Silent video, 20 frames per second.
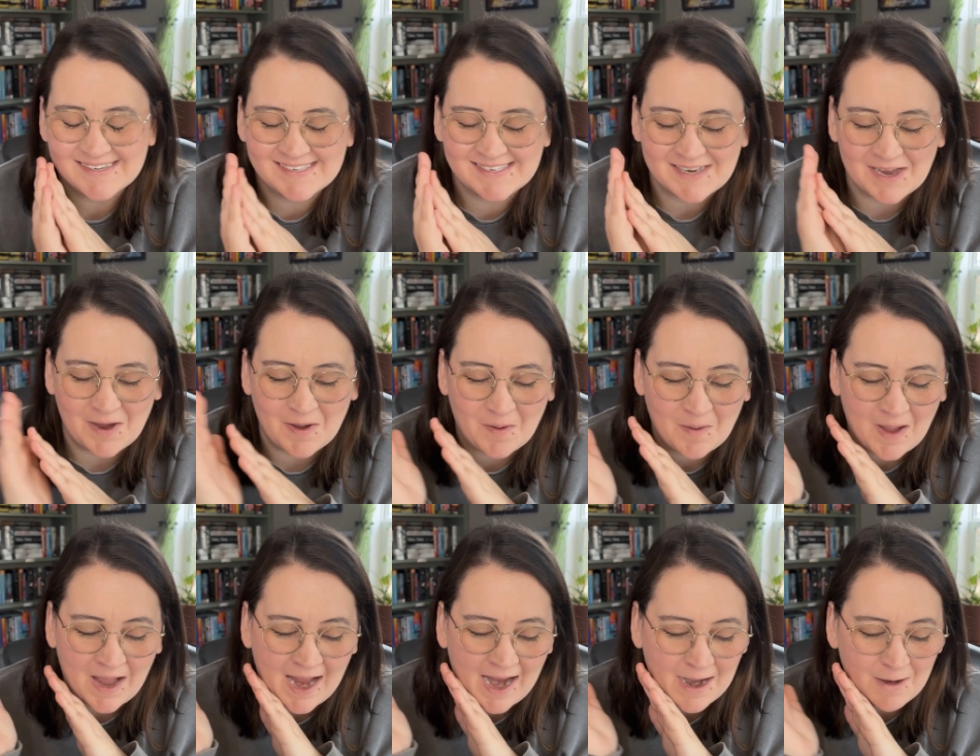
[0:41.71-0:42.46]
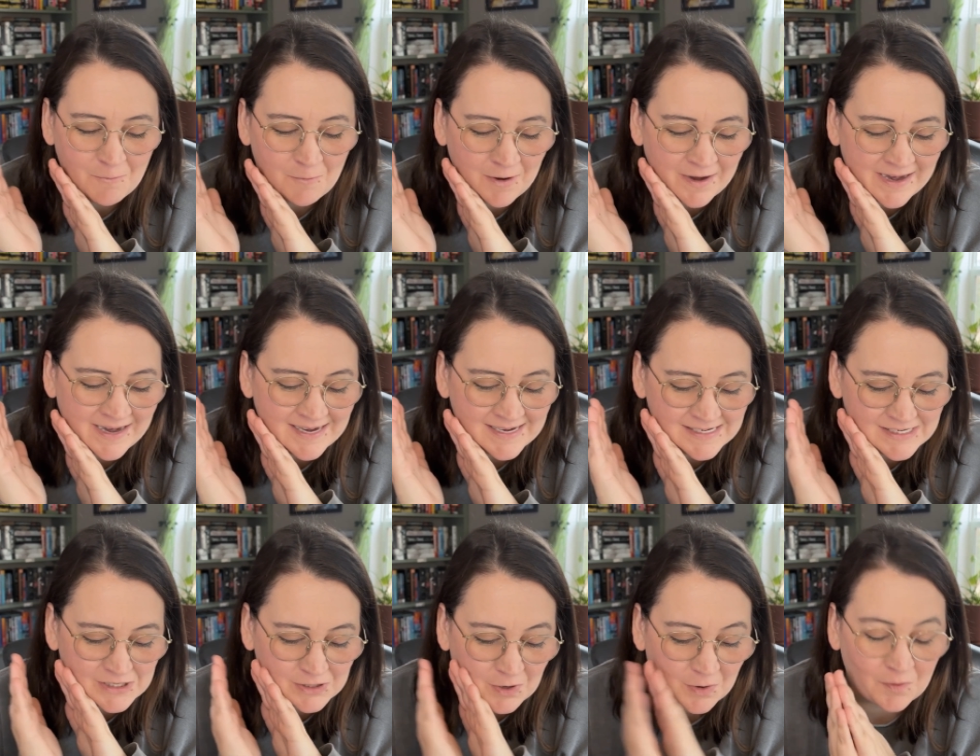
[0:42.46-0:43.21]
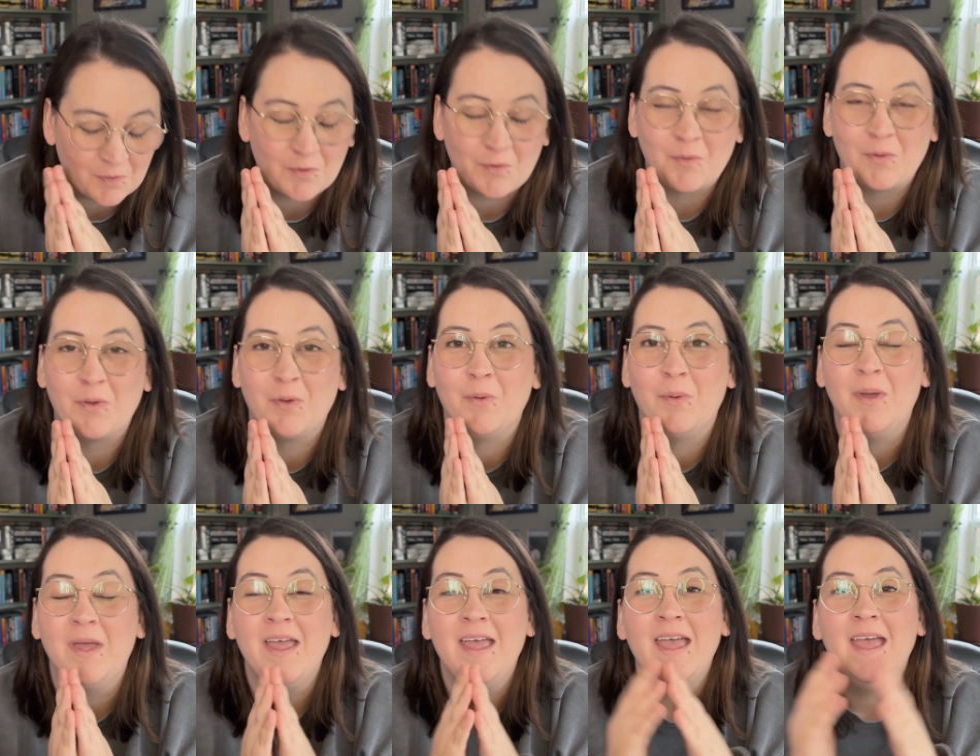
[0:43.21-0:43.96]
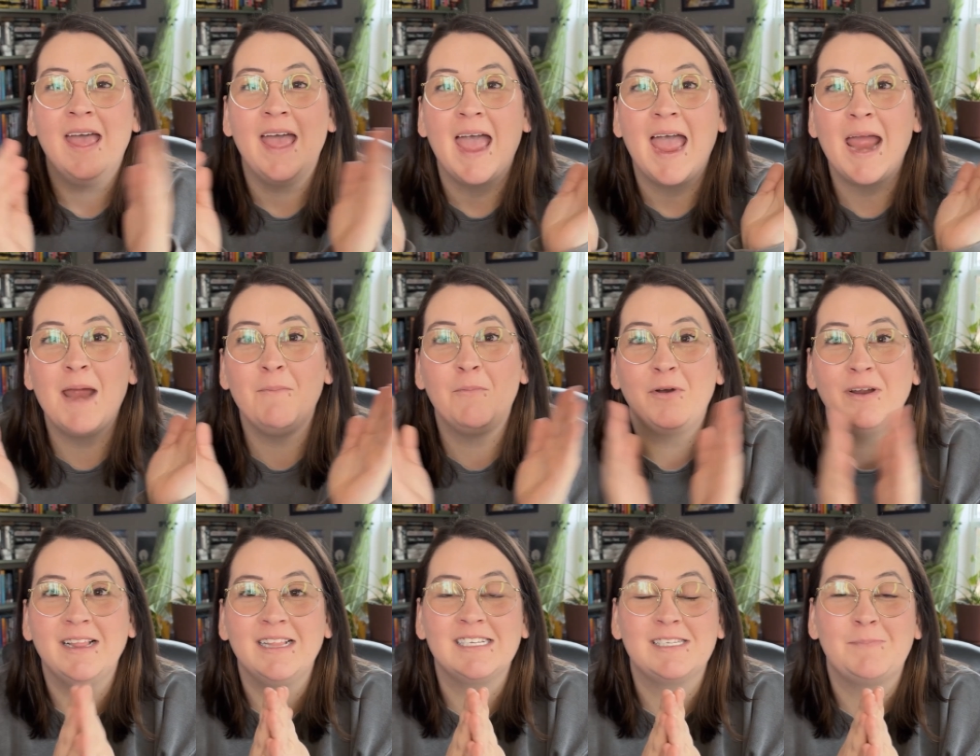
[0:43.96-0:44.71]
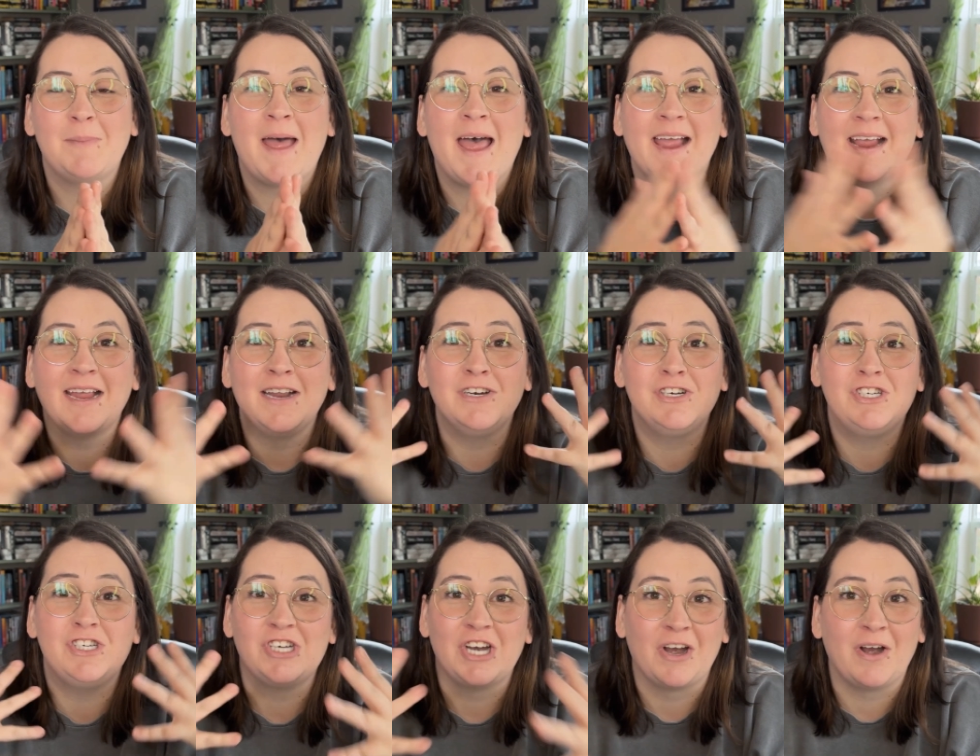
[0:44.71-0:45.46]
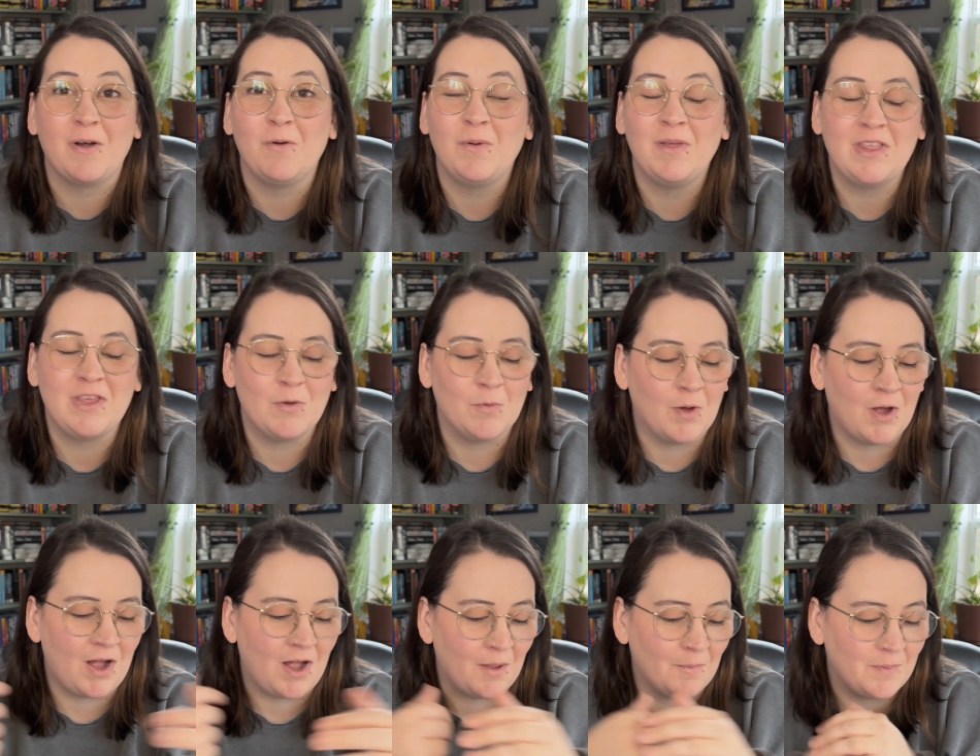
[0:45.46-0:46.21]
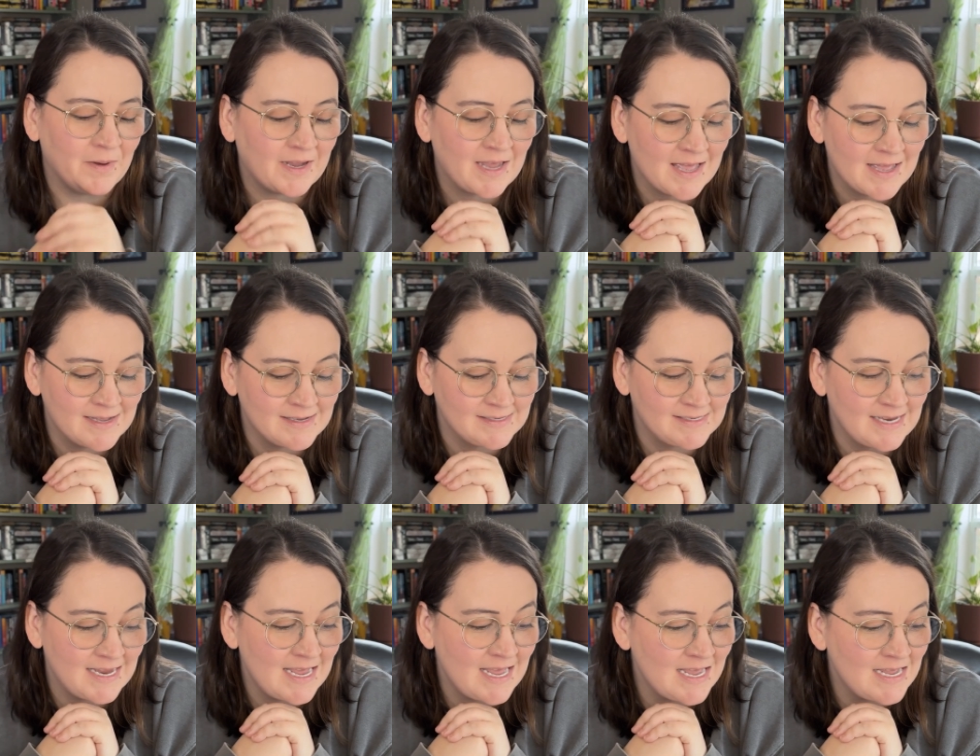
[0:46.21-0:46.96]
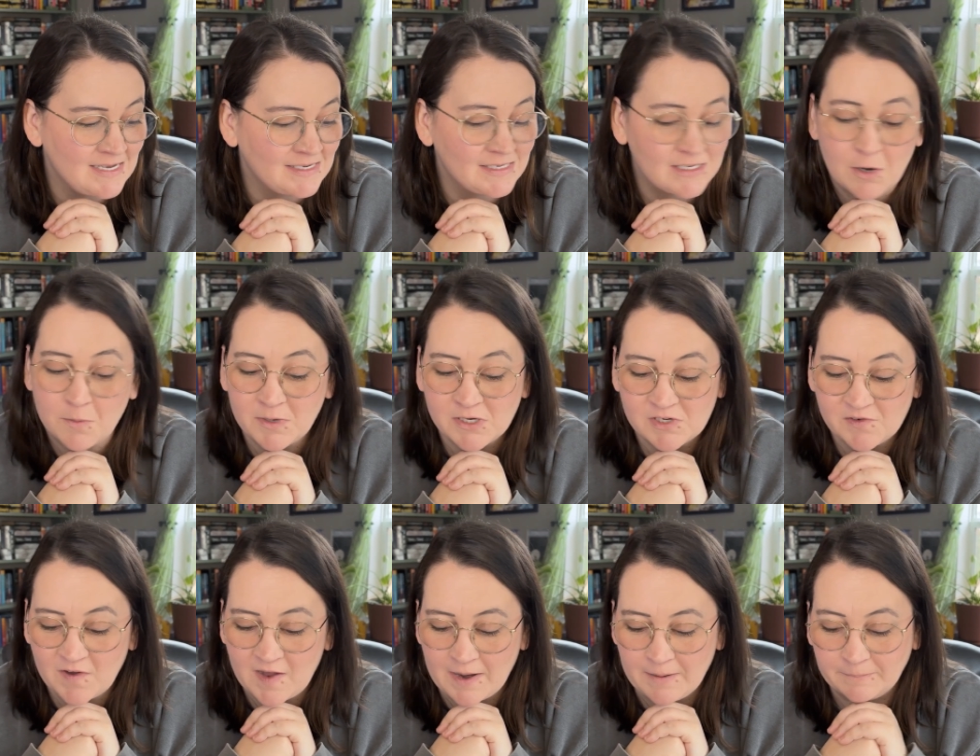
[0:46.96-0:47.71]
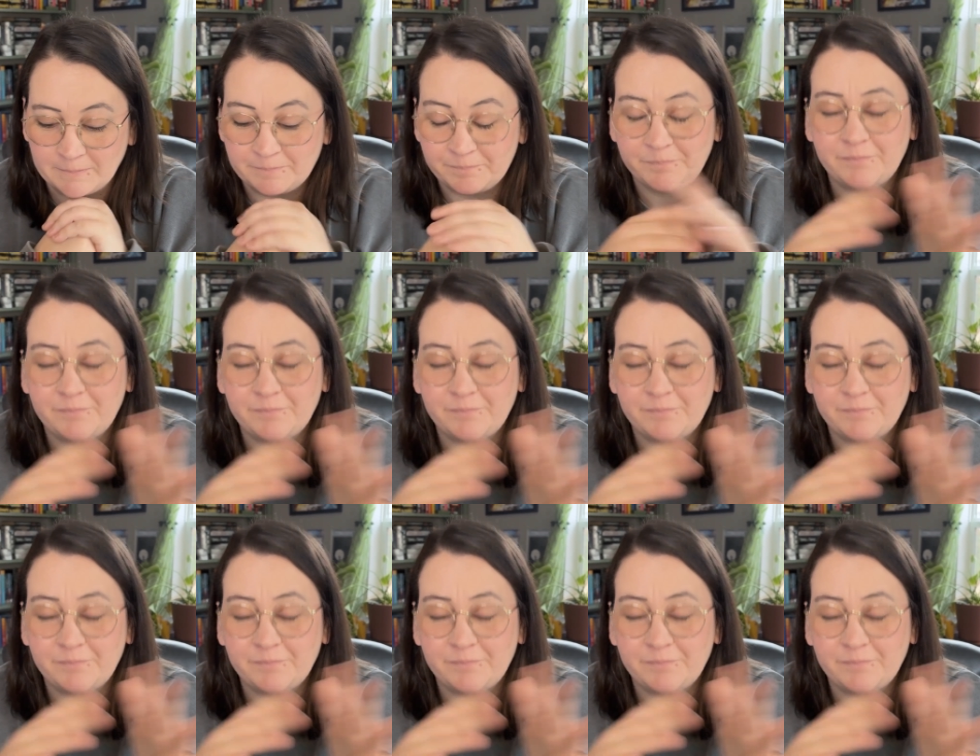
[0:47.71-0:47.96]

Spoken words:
So I wanted to go through and bring this back and share it with you all because it is so much fun.